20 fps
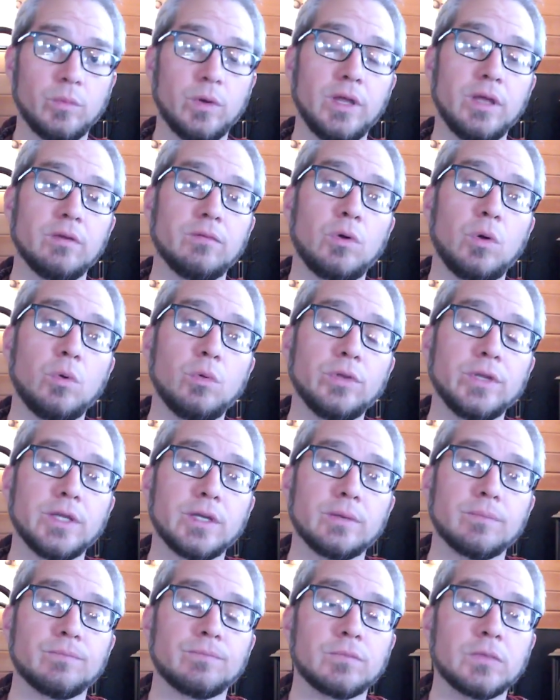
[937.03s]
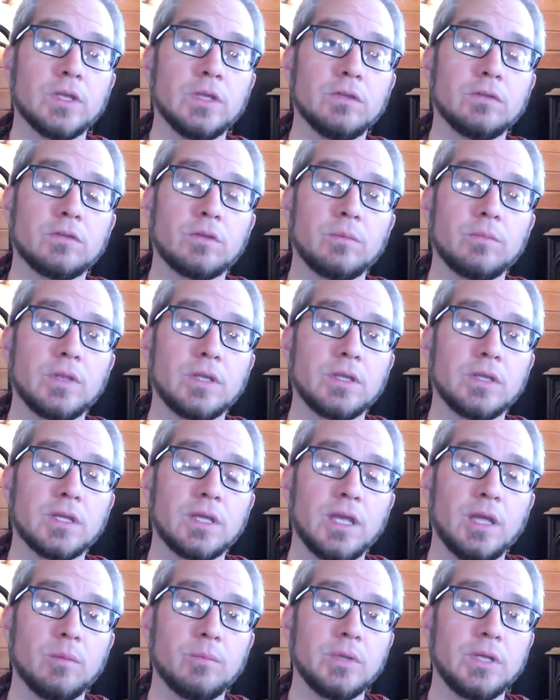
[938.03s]
way of holding something that
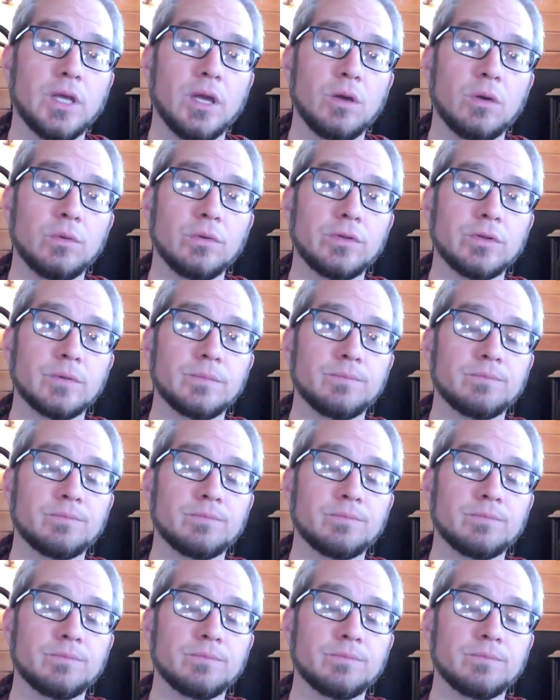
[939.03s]
can't be held.